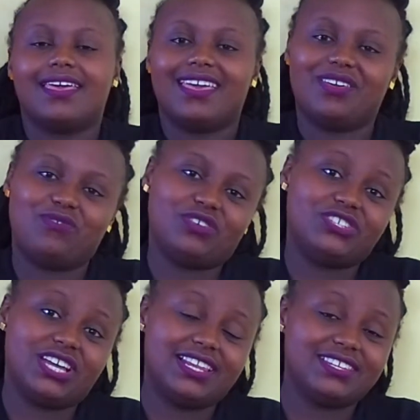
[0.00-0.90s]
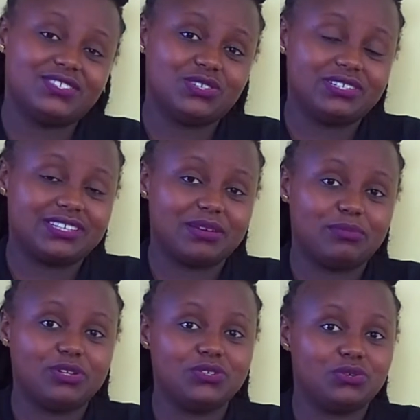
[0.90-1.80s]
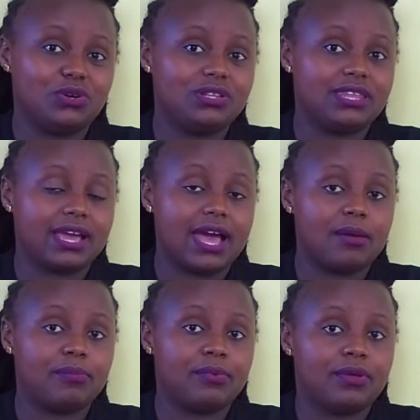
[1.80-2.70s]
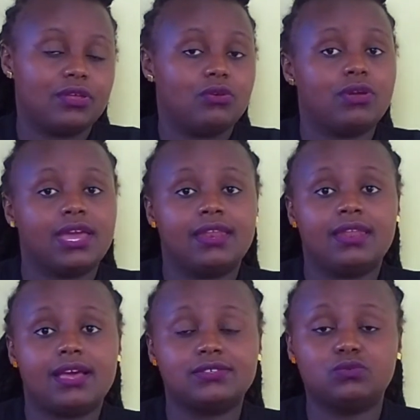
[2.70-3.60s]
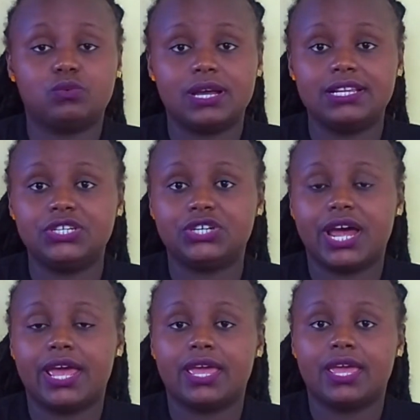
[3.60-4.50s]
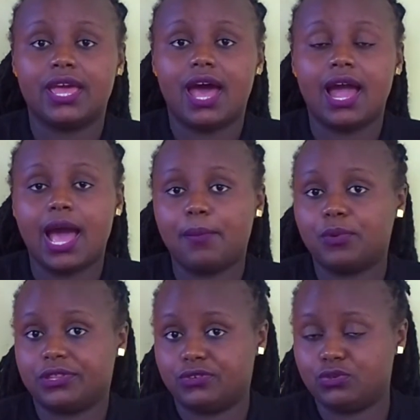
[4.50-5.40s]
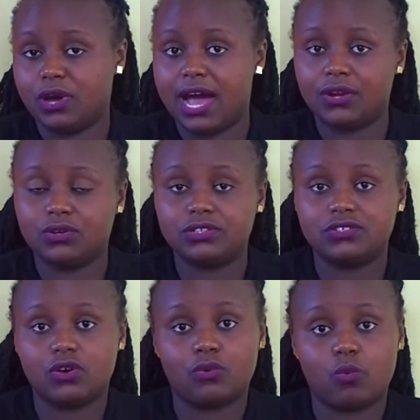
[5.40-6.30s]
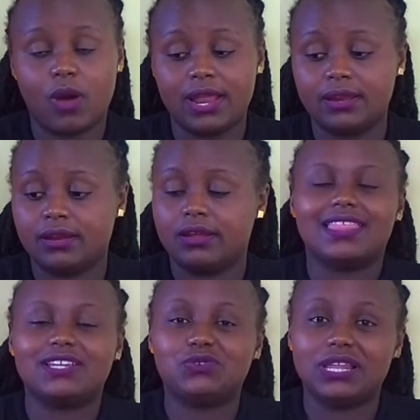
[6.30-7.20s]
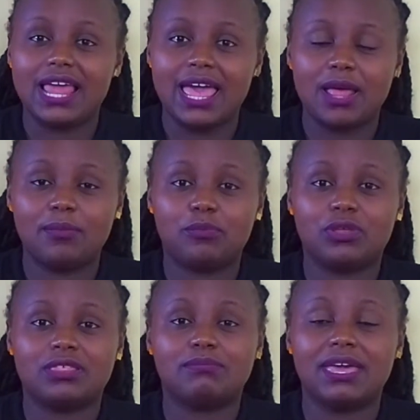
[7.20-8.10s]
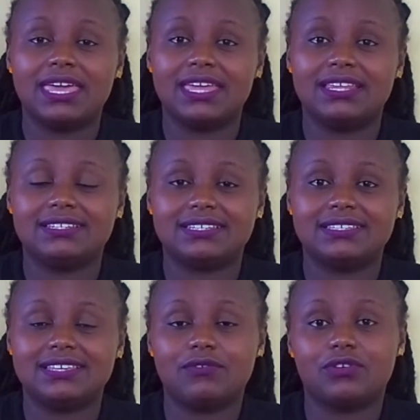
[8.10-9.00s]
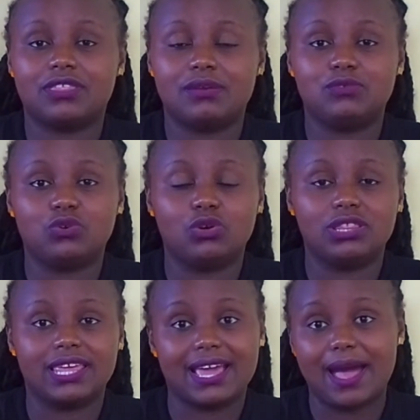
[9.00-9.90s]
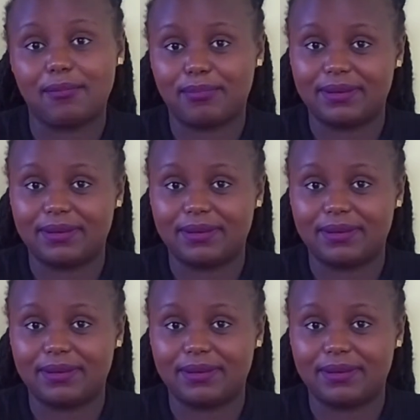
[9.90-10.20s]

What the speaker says: If your child is not able to hold the cup, you can as well try a cup with 2 handles or one. That will help with making it easier for them to hold the cup.